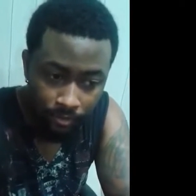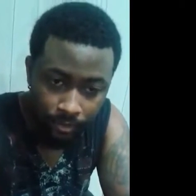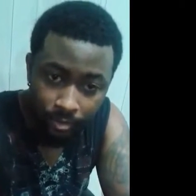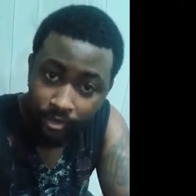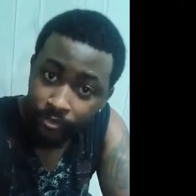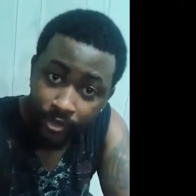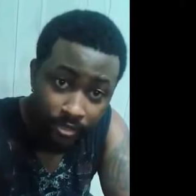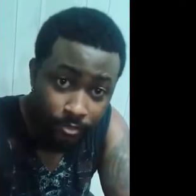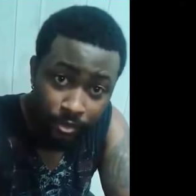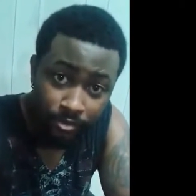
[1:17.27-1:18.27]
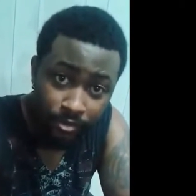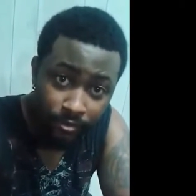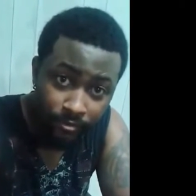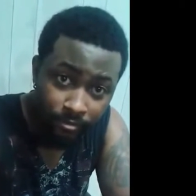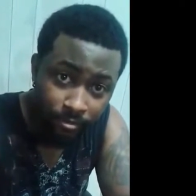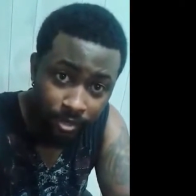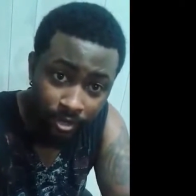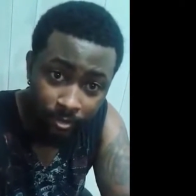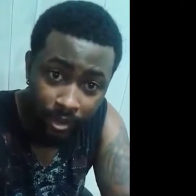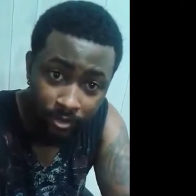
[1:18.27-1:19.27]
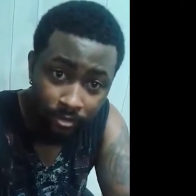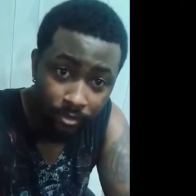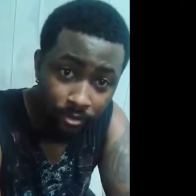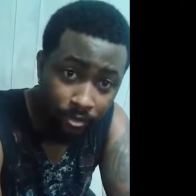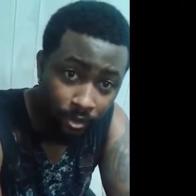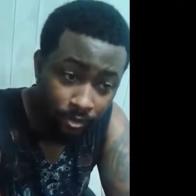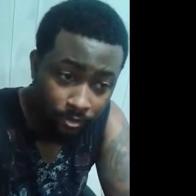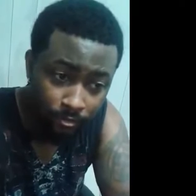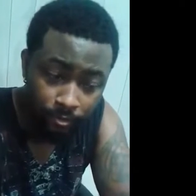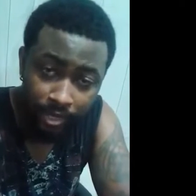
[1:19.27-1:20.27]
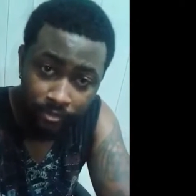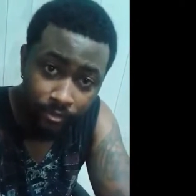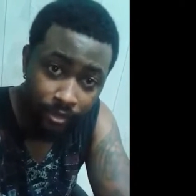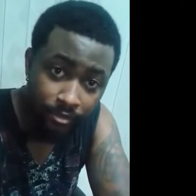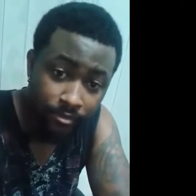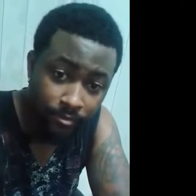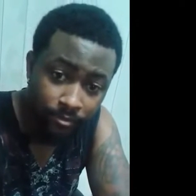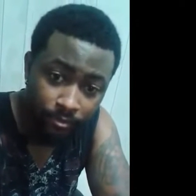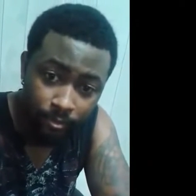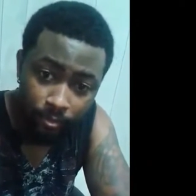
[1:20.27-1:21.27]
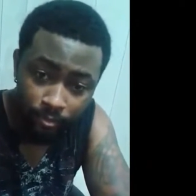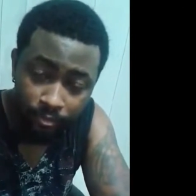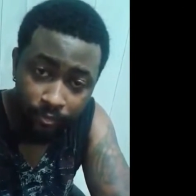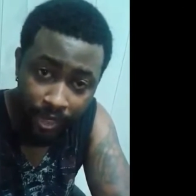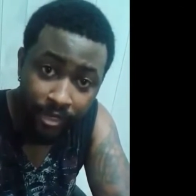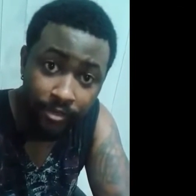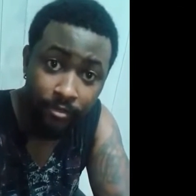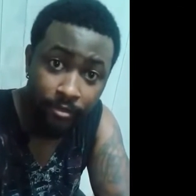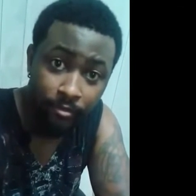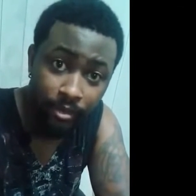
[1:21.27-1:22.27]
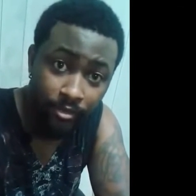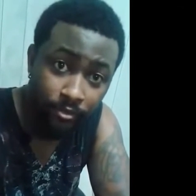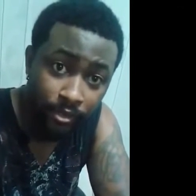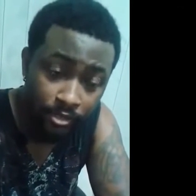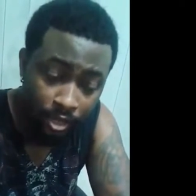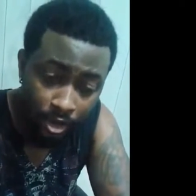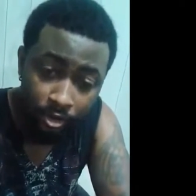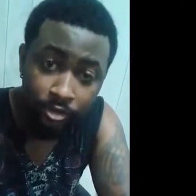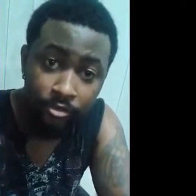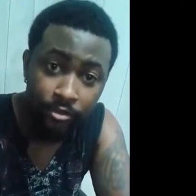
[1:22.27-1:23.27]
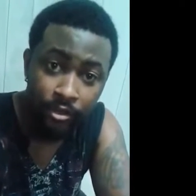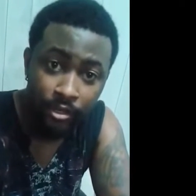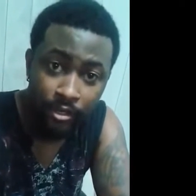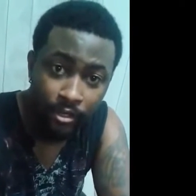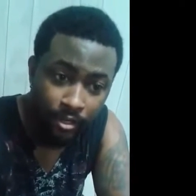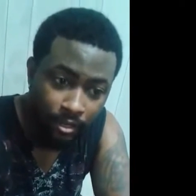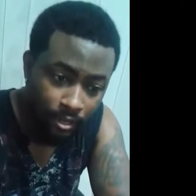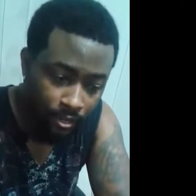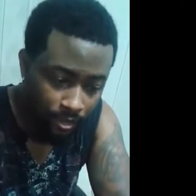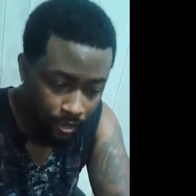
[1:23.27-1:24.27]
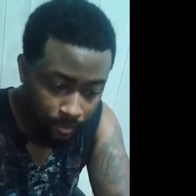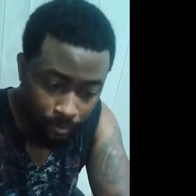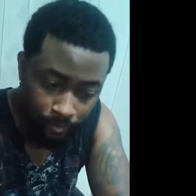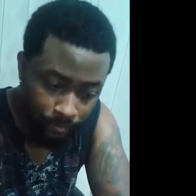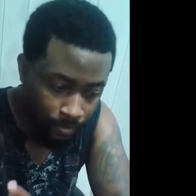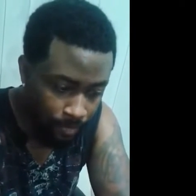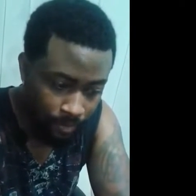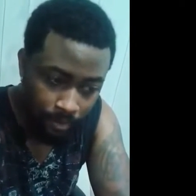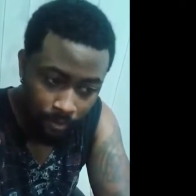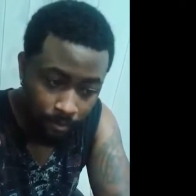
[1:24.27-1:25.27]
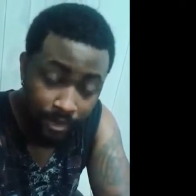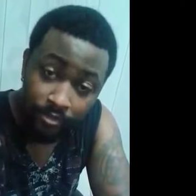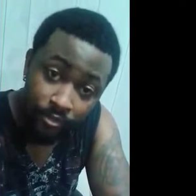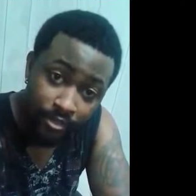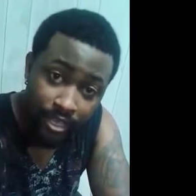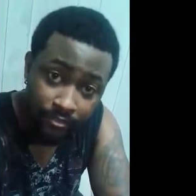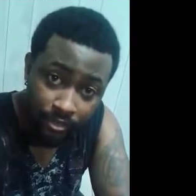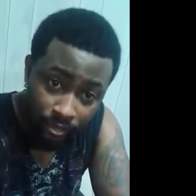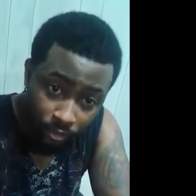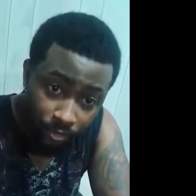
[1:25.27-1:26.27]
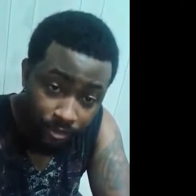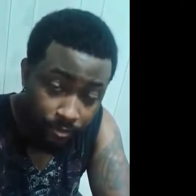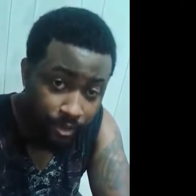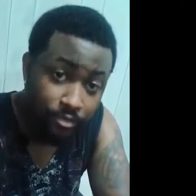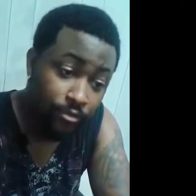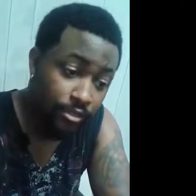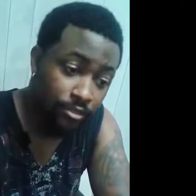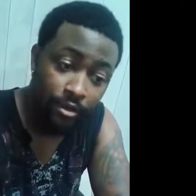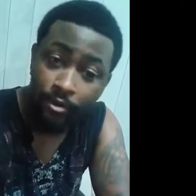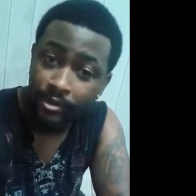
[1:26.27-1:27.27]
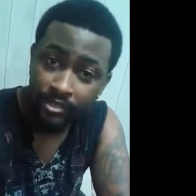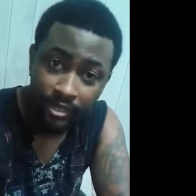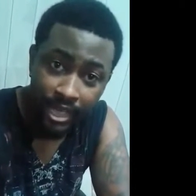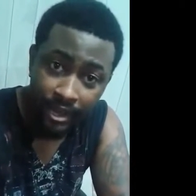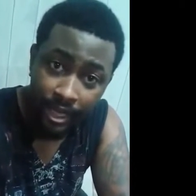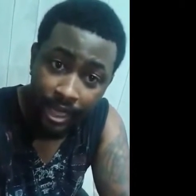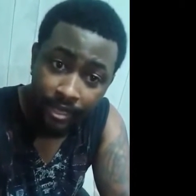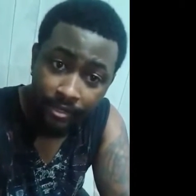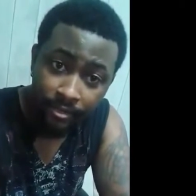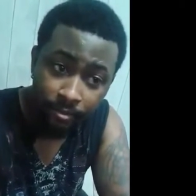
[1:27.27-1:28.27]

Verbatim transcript: Your best friend is supposed to turn their back on you. You know, best friends fight, best friends argue, uh, best friends have disagreements, best friends don't always see eye to eye.